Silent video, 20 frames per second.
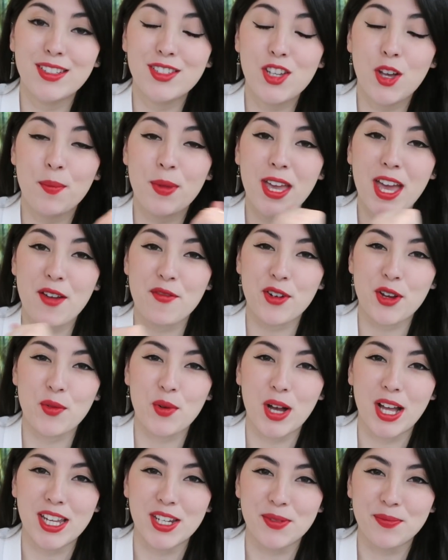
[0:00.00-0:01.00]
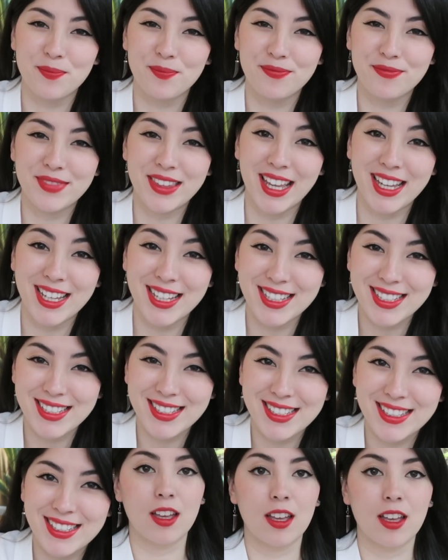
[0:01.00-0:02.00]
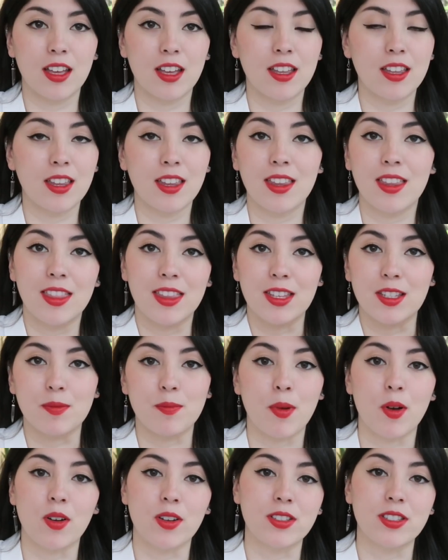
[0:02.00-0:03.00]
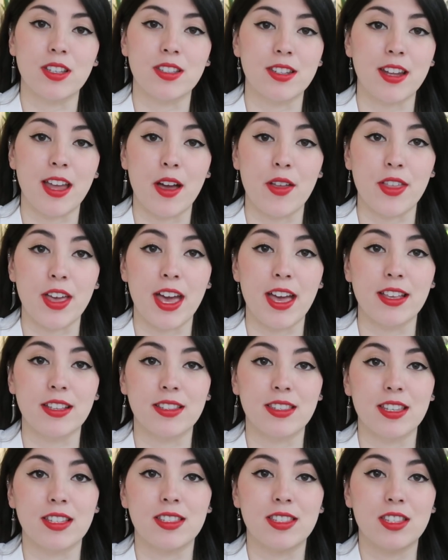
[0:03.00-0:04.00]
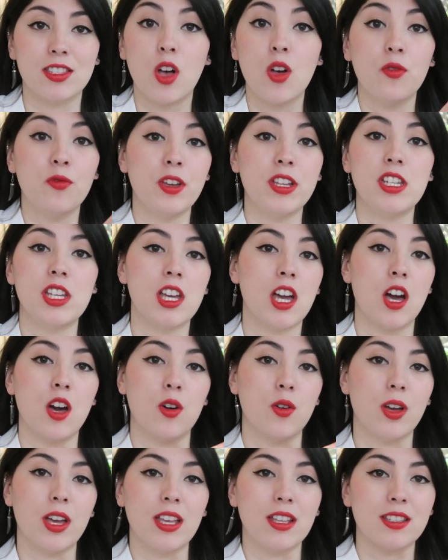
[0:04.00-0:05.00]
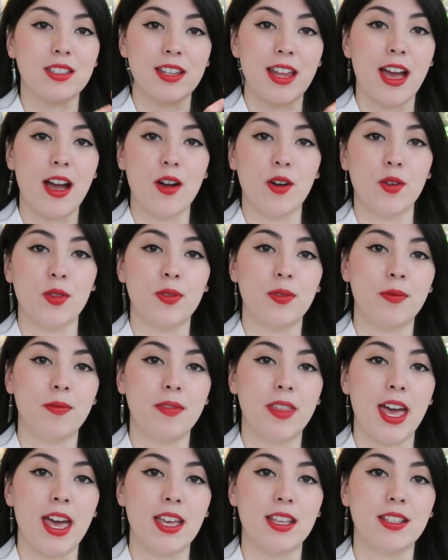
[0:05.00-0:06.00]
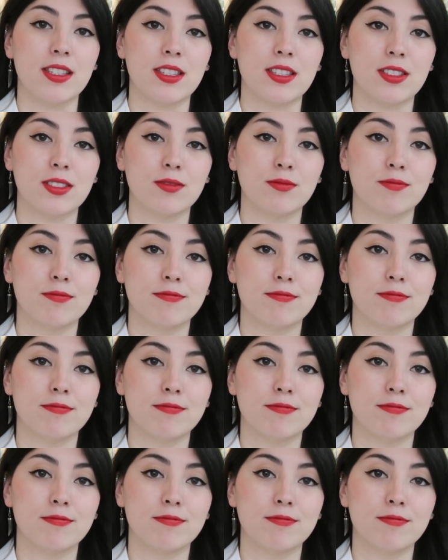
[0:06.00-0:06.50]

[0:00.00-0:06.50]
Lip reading: Dobby, everyone. This box is now theirs. This whole video is now theirs.